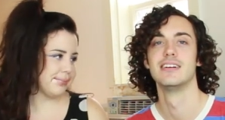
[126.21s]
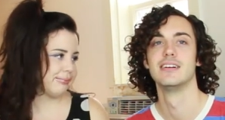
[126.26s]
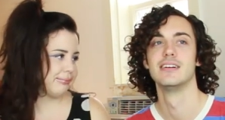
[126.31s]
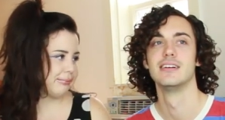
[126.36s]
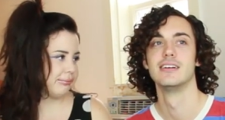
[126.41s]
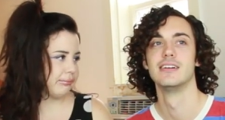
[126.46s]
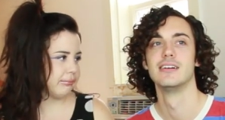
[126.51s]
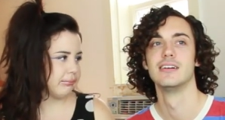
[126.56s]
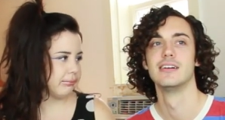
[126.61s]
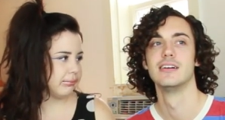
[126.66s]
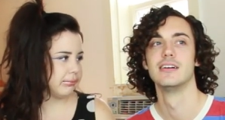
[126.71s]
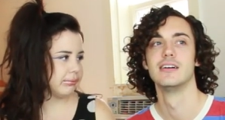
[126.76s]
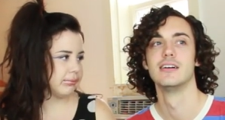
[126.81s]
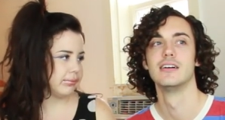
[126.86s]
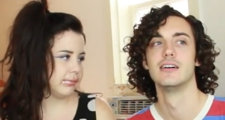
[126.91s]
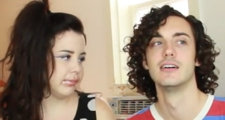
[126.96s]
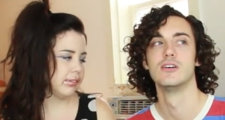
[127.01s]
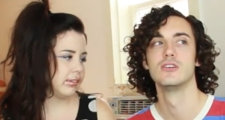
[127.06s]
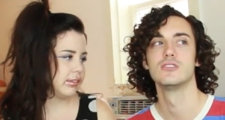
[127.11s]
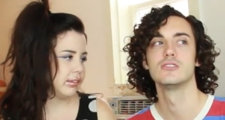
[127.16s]

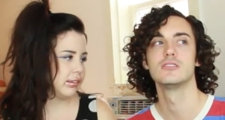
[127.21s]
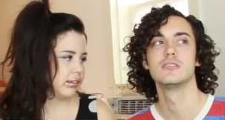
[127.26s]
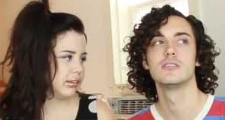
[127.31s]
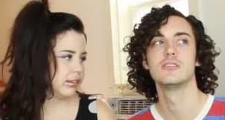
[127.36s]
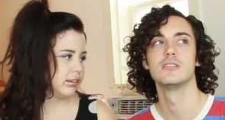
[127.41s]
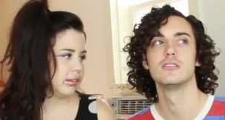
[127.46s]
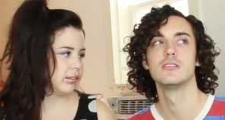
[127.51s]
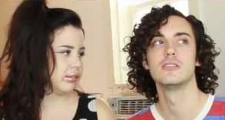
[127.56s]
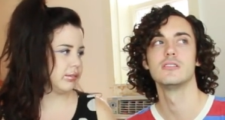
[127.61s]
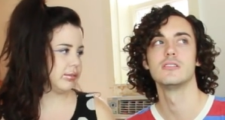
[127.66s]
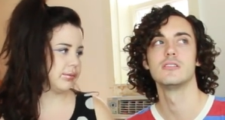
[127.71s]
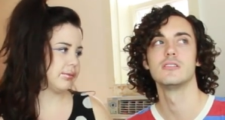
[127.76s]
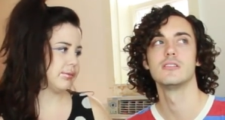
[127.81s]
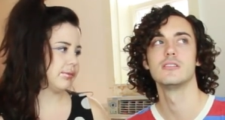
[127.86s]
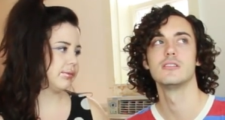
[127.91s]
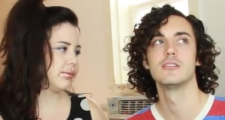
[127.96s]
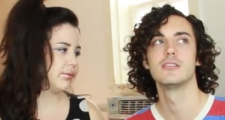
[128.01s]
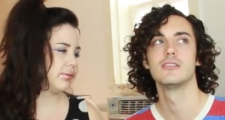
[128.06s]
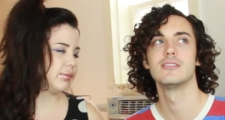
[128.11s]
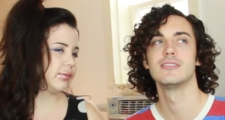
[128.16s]

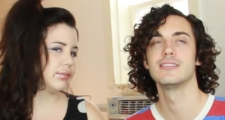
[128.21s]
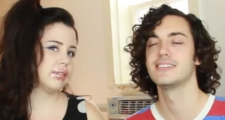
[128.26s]
[no speech]